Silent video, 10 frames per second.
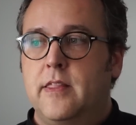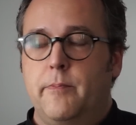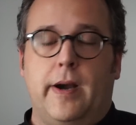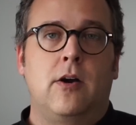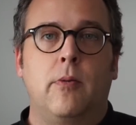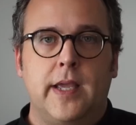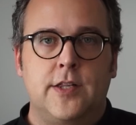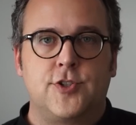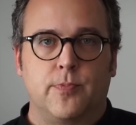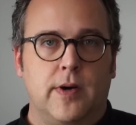then by all
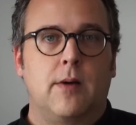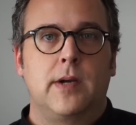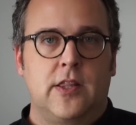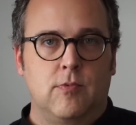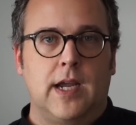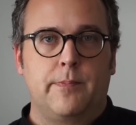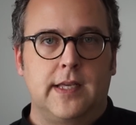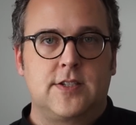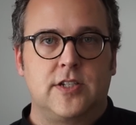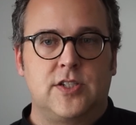means, you're probably in the right
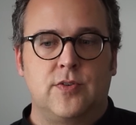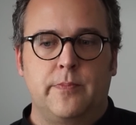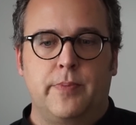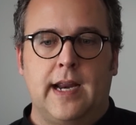place to do it.